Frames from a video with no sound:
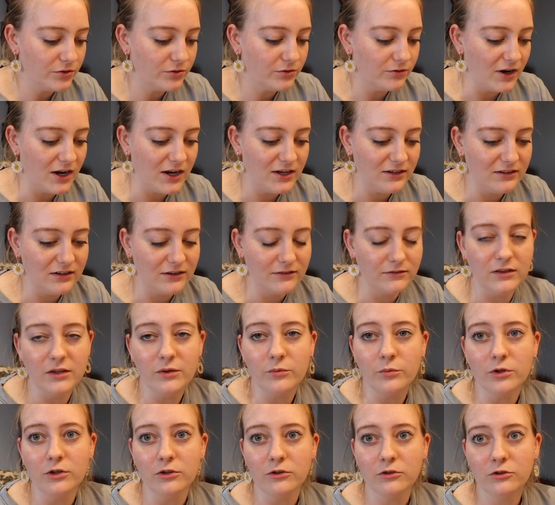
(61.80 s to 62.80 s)
the rent
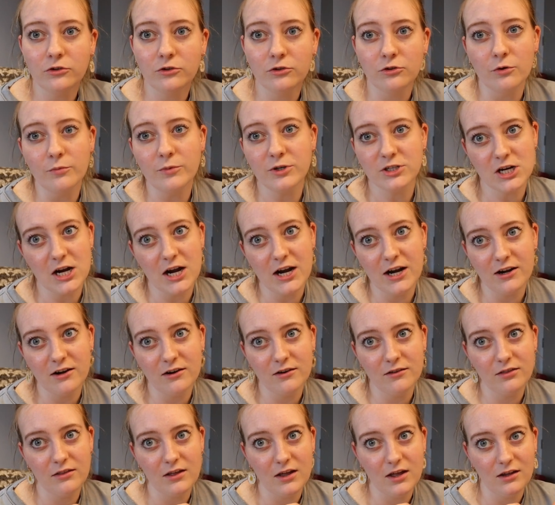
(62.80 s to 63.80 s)
definitely was so much
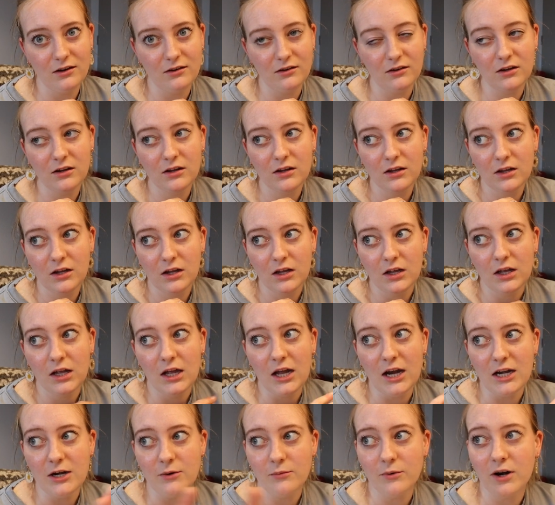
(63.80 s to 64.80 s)
higher than
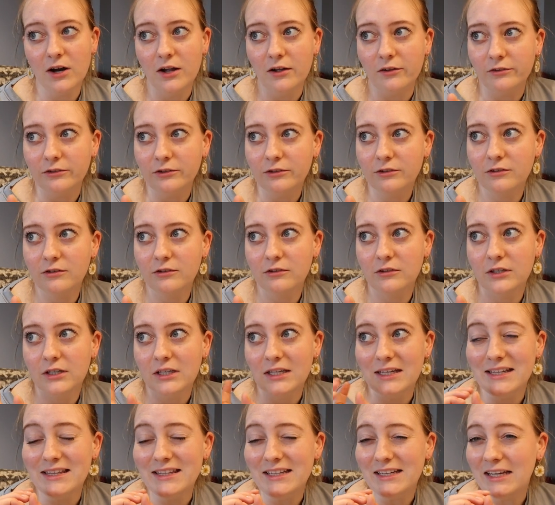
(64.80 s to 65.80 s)
anywhere else
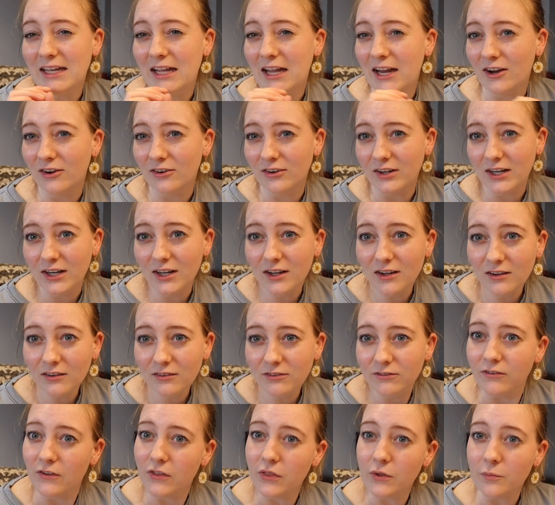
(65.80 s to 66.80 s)
in the
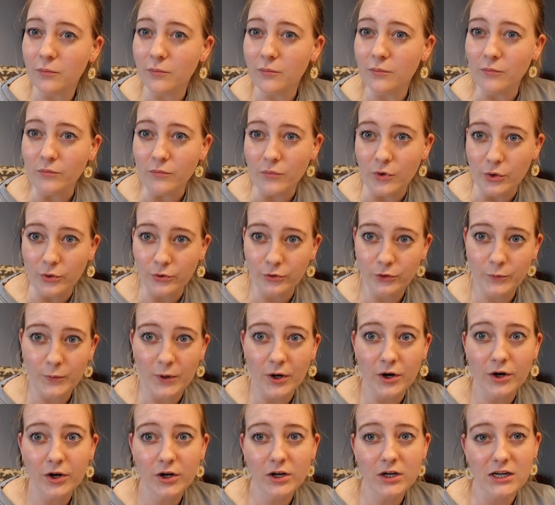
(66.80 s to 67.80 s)
area, for the most
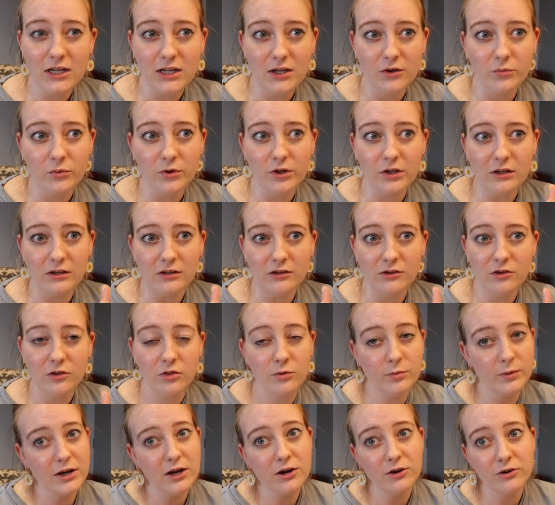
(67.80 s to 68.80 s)
part, it was
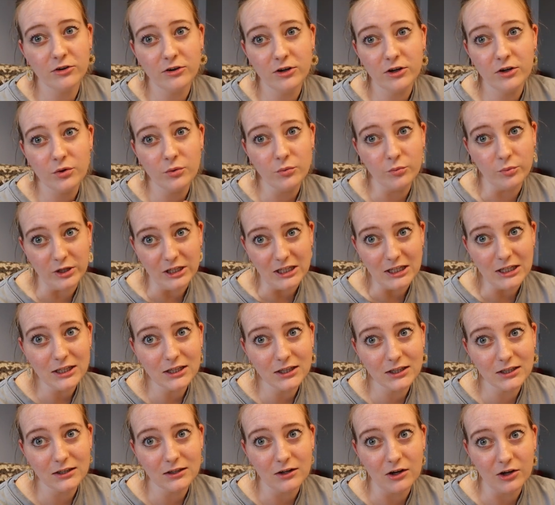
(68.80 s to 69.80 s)
$300 a
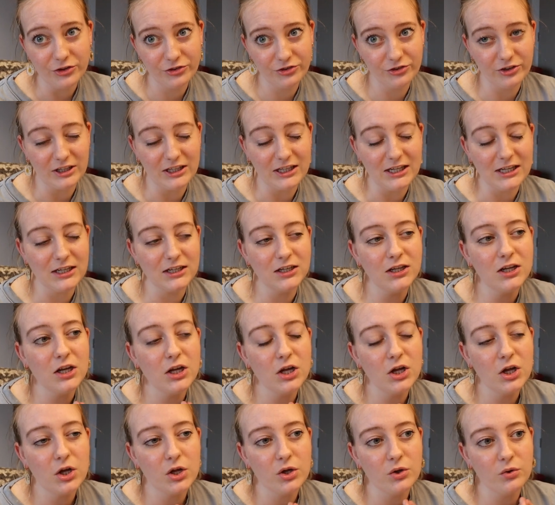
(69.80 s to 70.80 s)
week Australian,
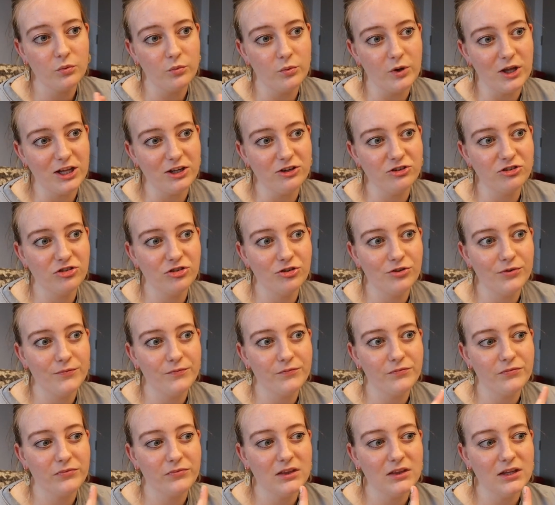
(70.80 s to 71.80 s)
which
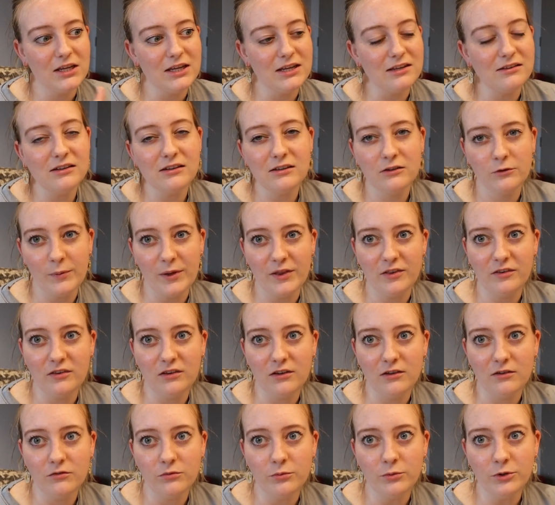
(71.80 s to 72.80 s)
is
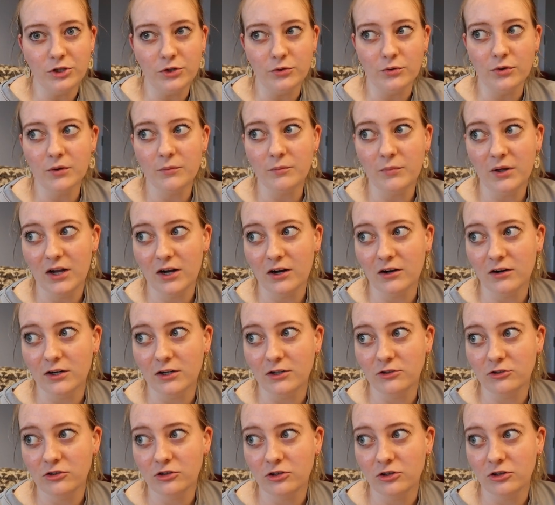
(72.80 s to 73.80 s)
expensive when you compare
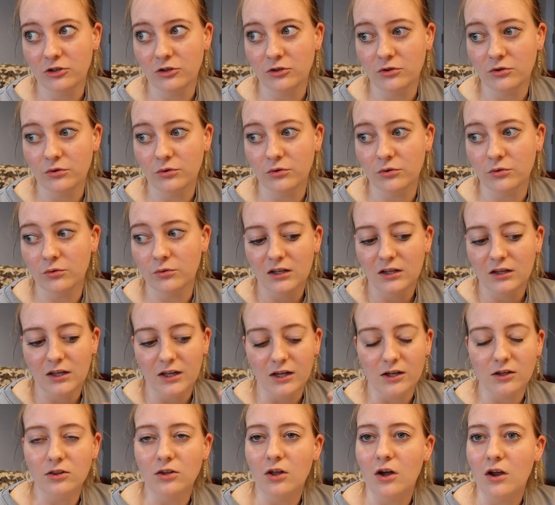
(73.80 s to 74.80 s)
it to
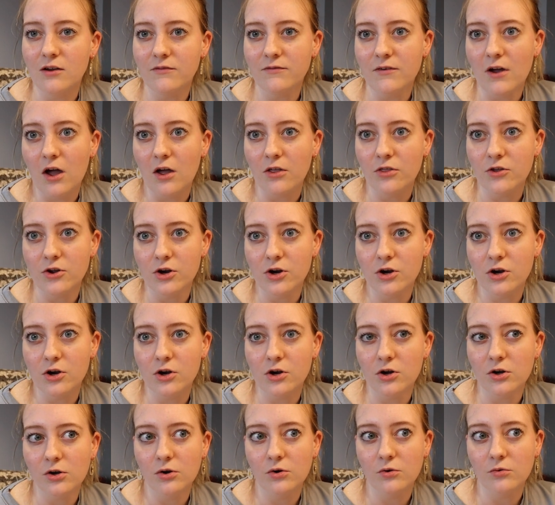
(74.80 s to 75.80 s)
like a lot of
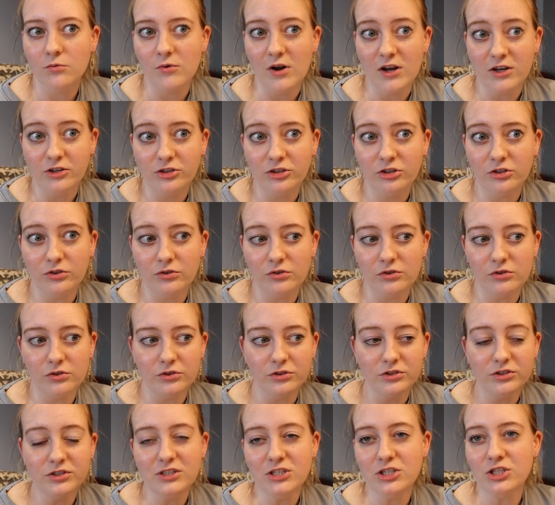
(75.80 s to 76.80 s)
other
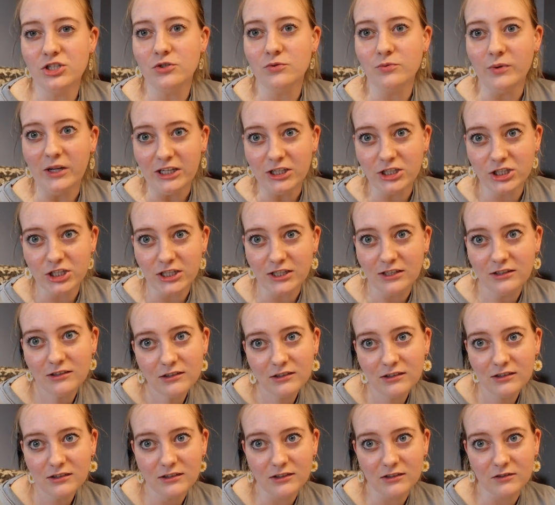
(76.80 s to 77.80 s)
rental
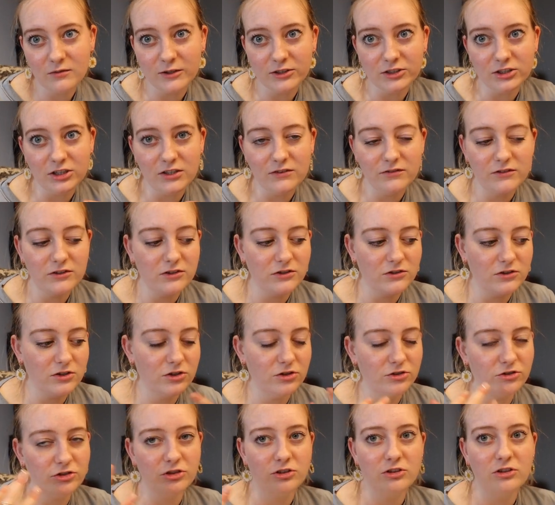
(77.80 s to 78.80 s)
situations, especially if
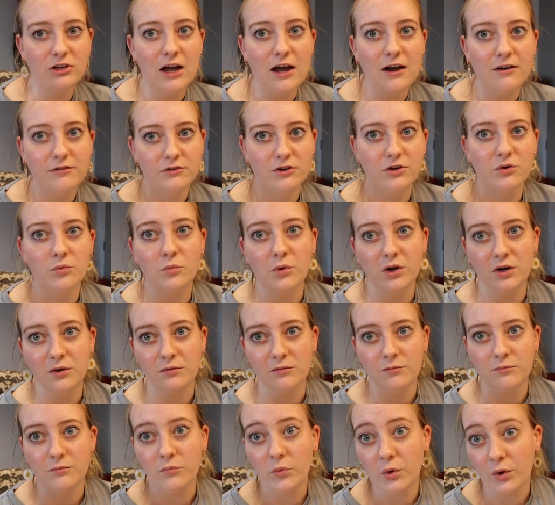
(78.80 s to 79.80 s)
you're just after
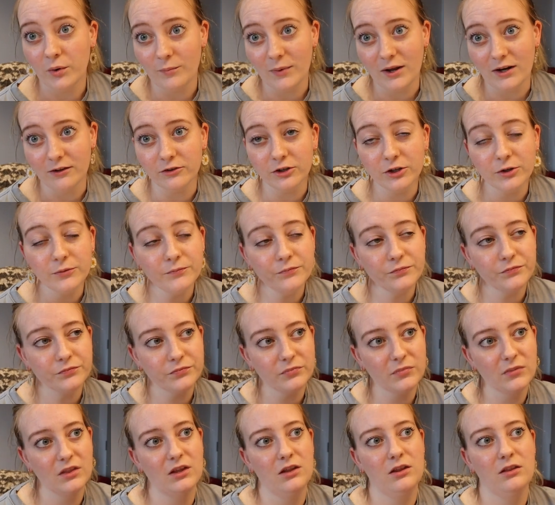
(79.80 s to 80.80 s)
one bedroom,
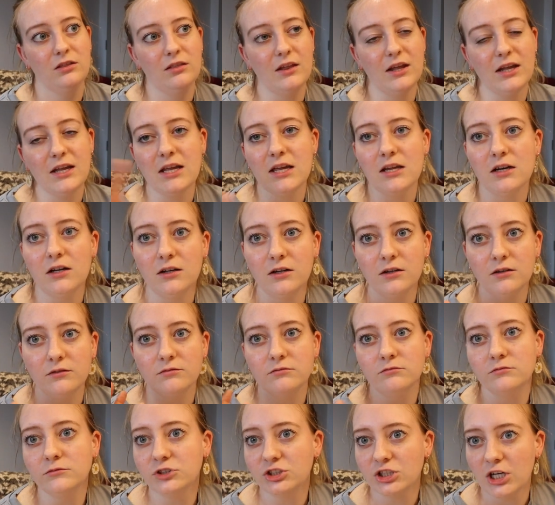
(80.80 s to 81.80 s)
like in a
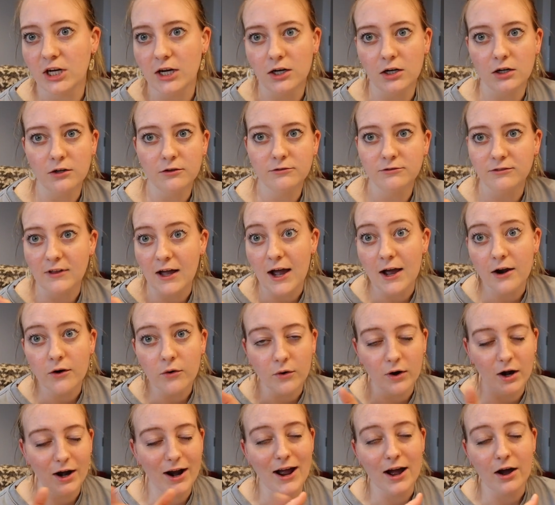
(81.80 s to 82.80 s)
share flat
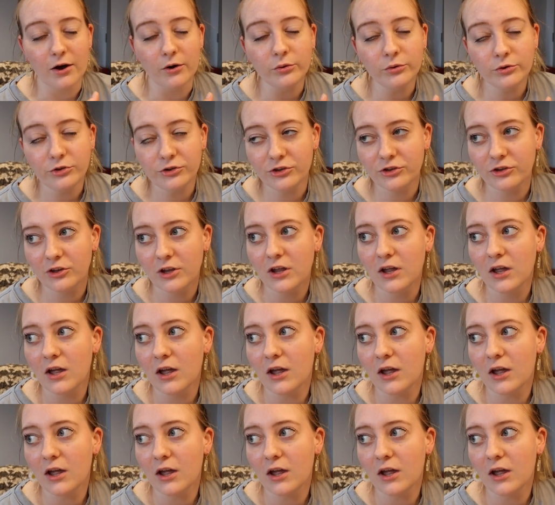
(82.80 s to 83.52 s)
or house.